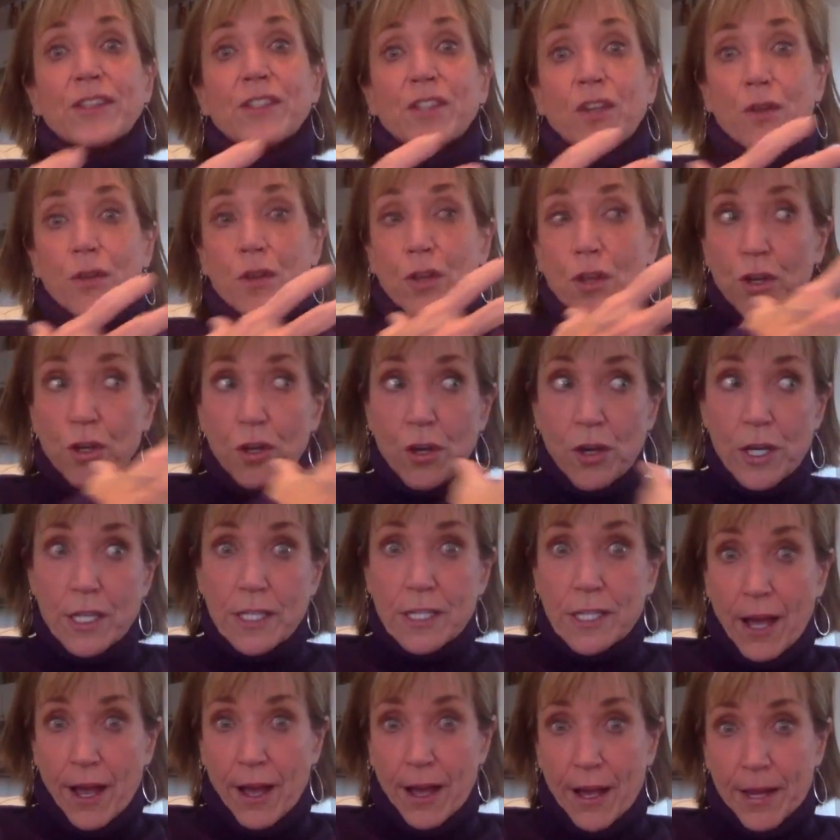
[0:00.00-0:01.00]
So the good
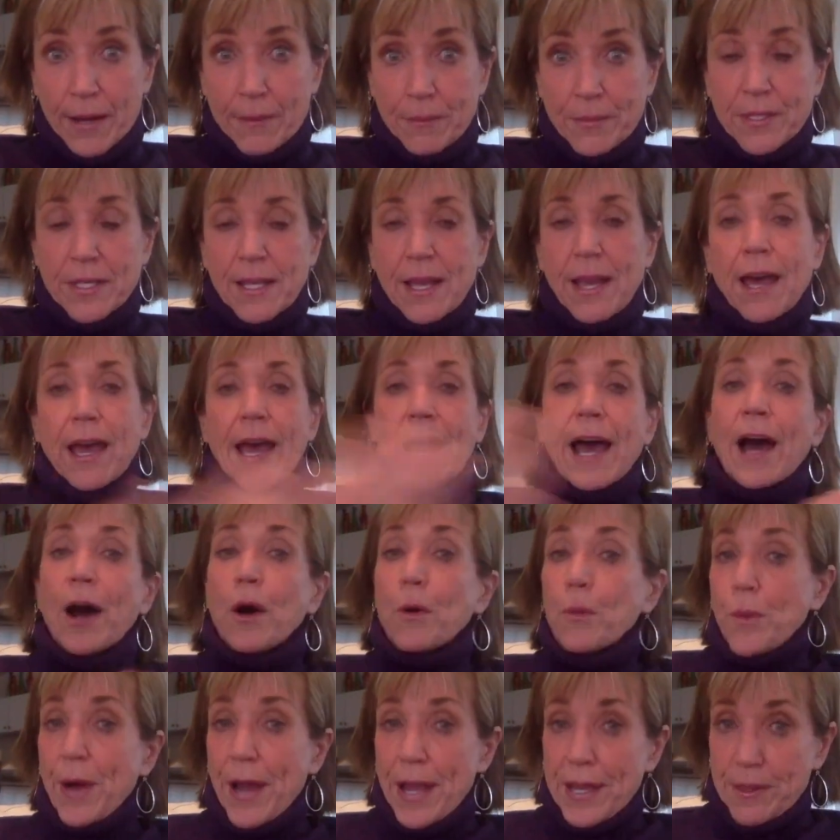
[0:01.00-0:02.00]
times
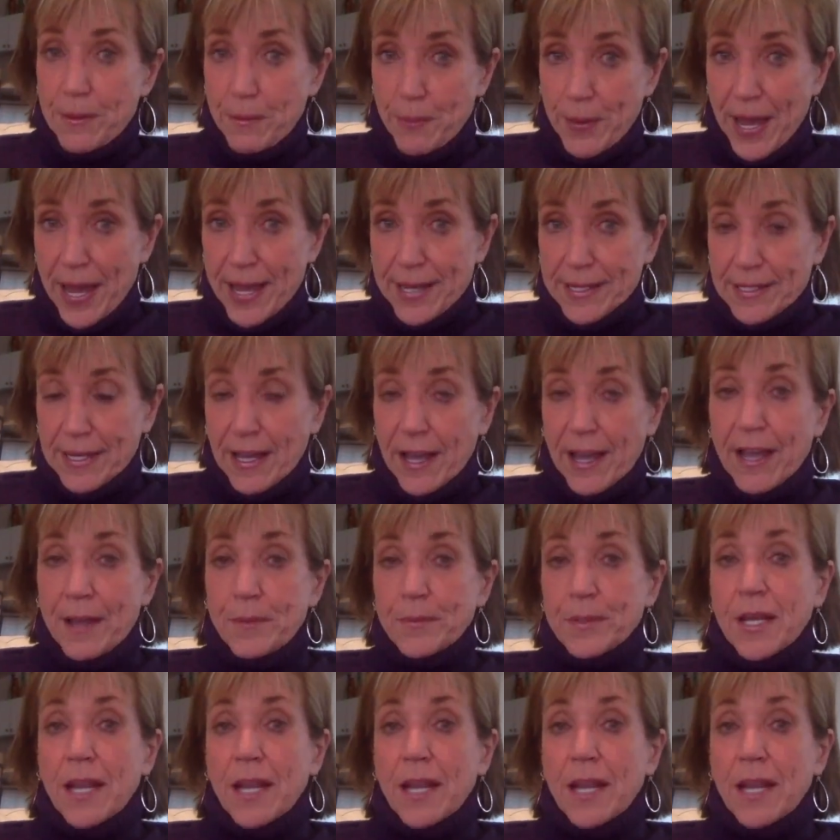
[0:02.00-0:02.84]
outweigh the bad times.